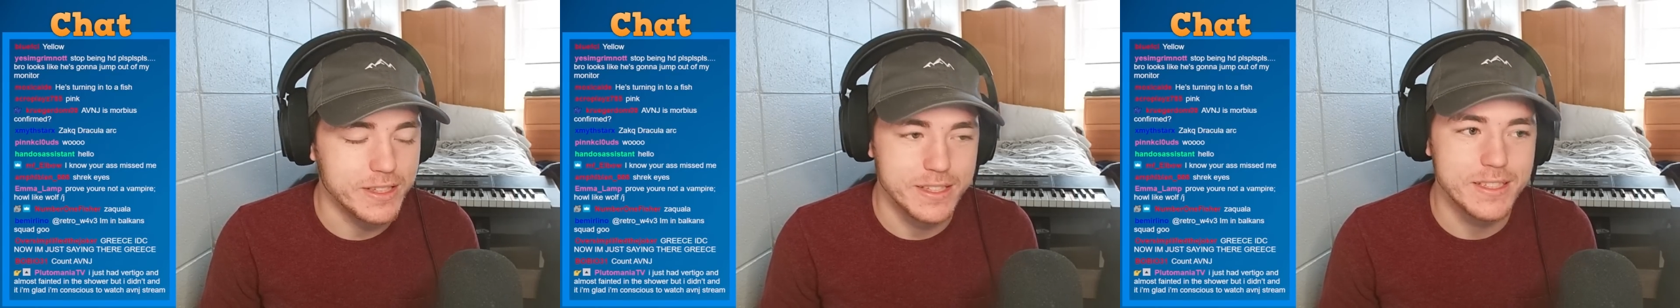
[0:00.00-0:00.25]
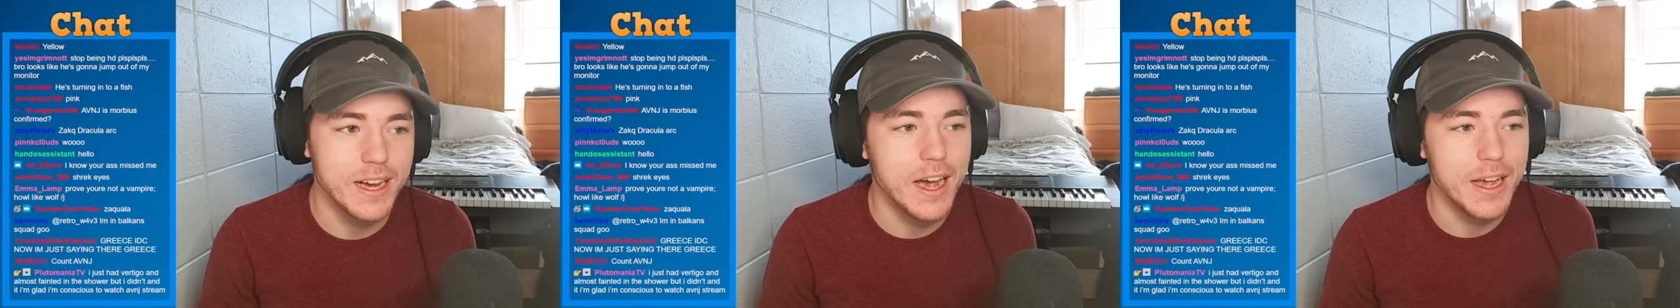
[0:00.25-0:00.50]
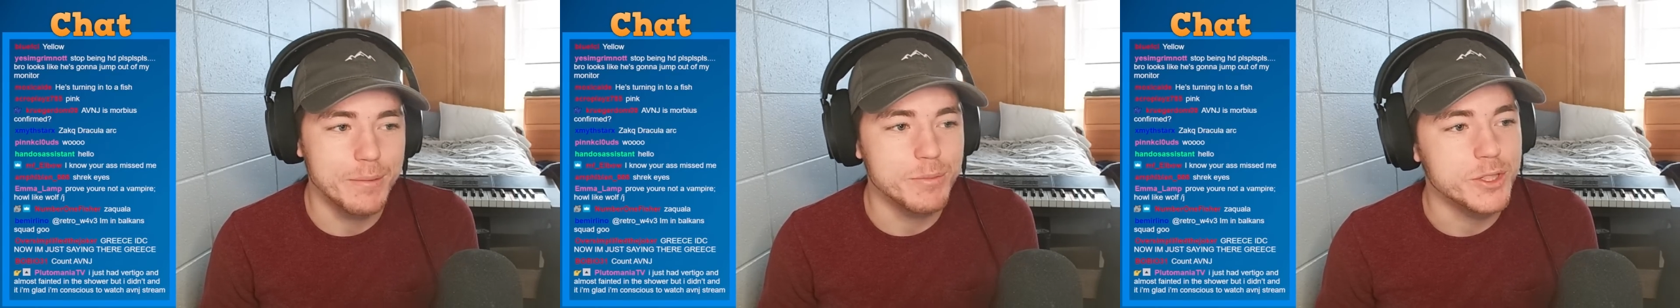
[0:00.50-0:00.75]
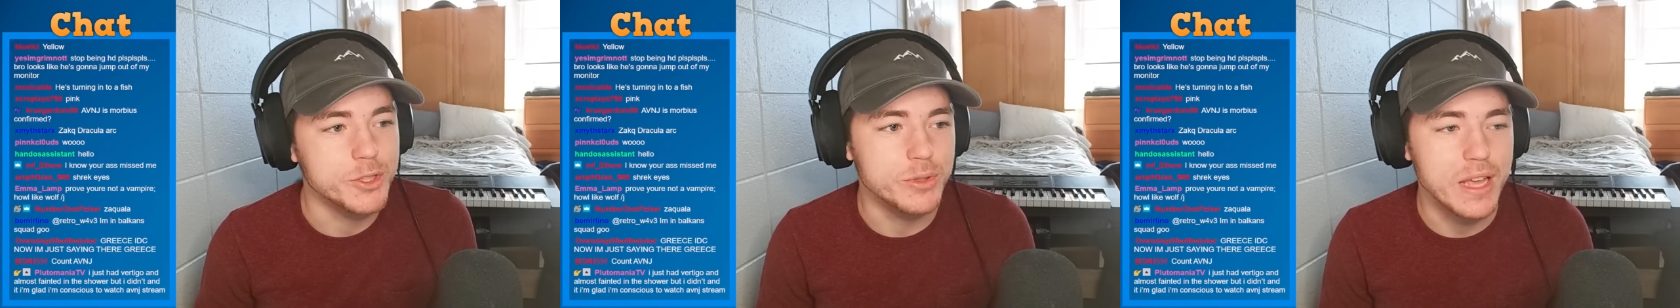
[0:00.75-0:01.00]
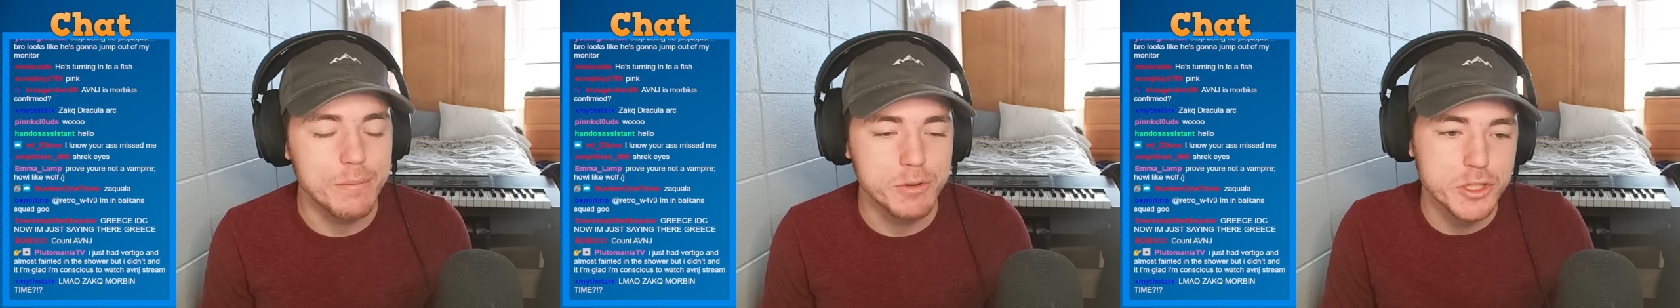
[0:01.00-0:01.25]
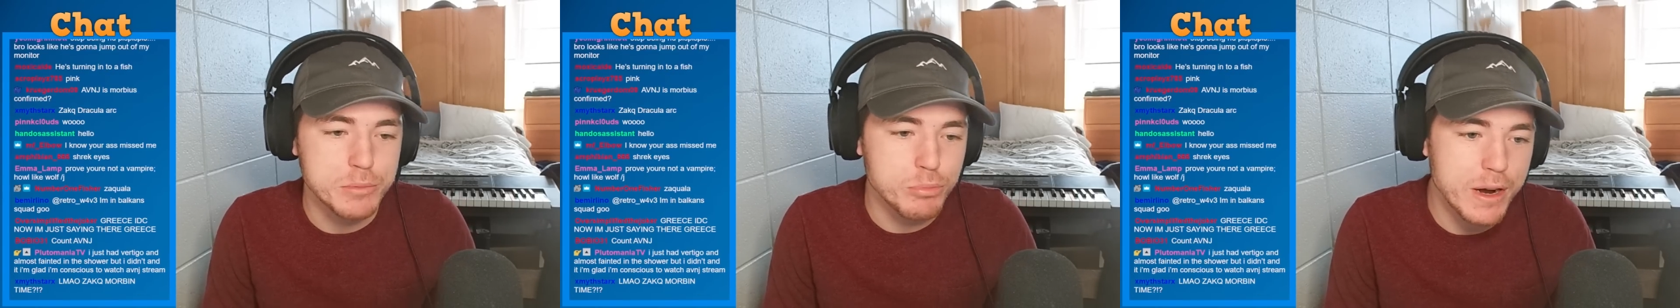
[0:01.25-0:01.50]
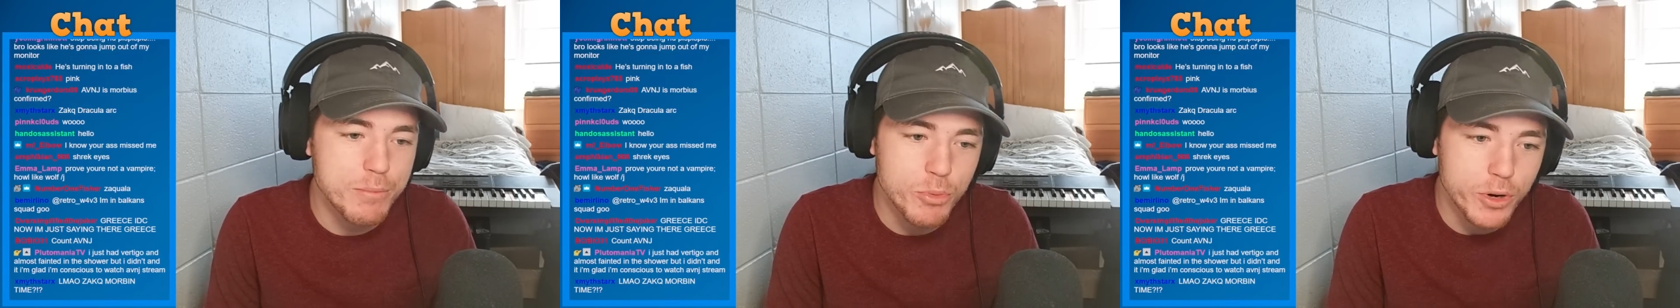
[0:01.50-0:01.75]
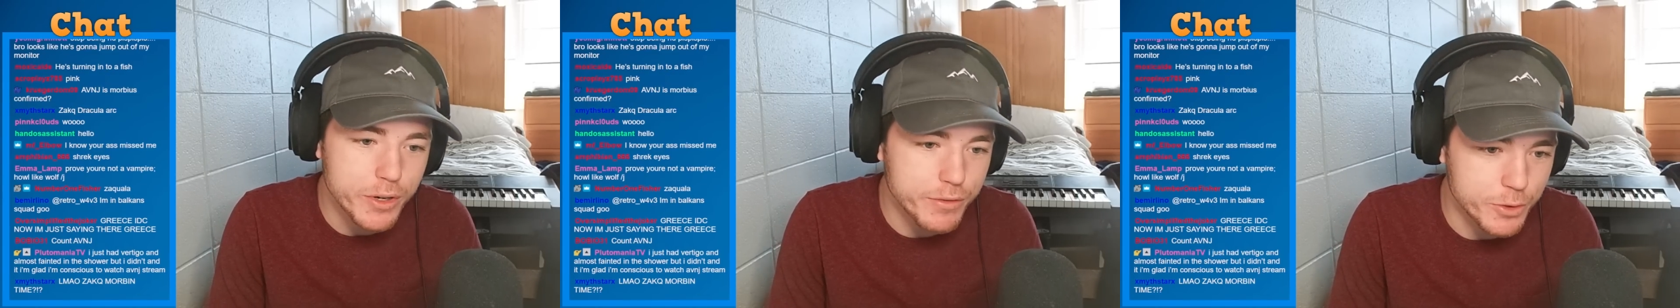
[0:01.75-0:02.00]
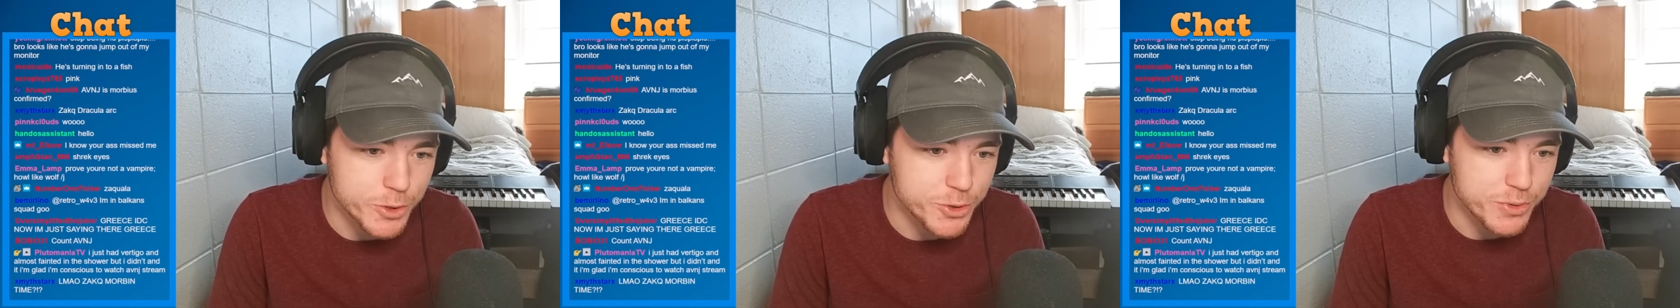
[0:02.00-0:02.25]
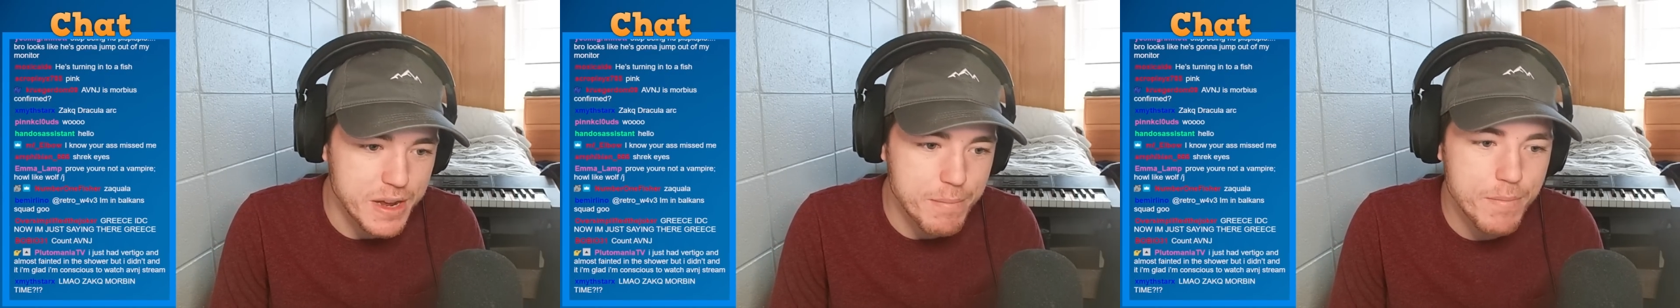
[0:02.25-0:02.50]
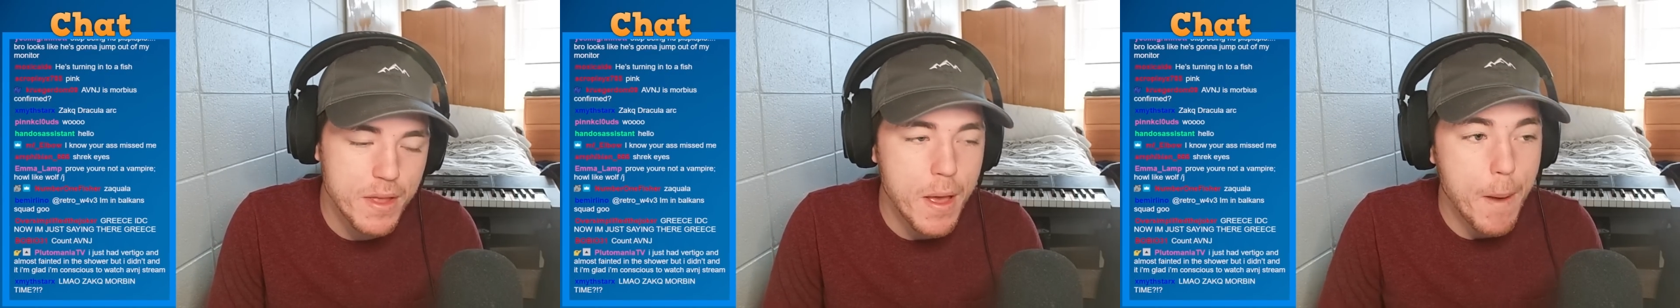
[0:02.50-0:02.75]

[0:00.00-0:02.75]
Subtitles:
the time to do that much prep work for stream,